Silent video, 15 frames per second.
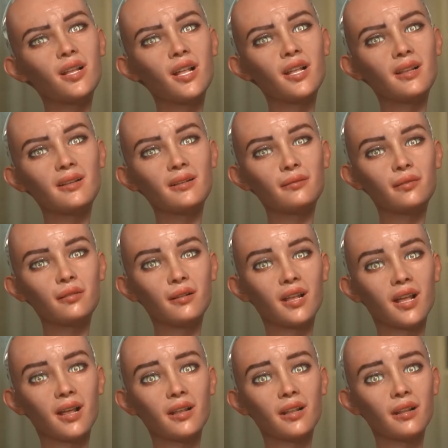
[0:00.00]
and processes.
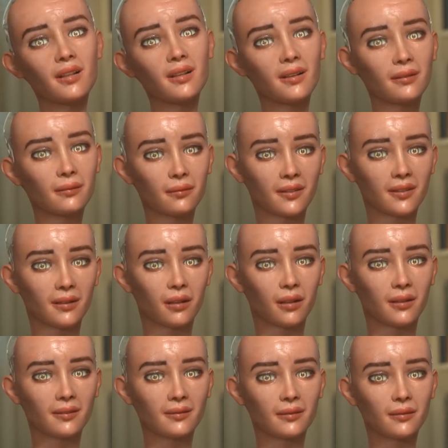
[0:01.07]
She is responsive and
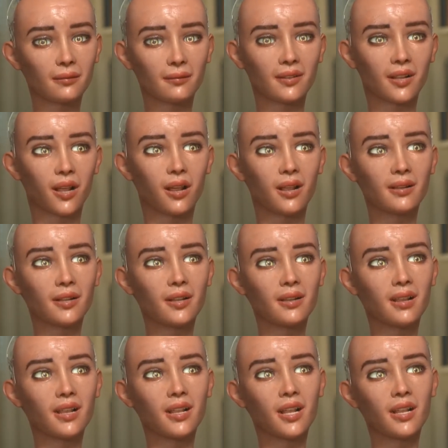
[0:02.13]
integrates different
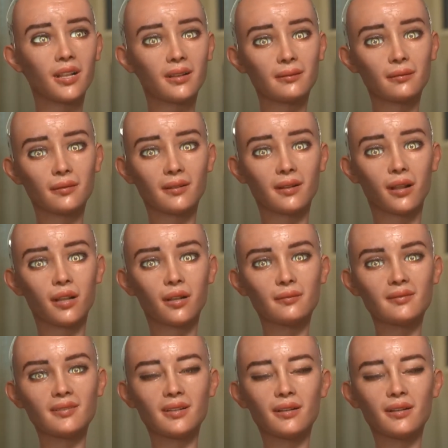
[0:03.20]
qualities, such as perception and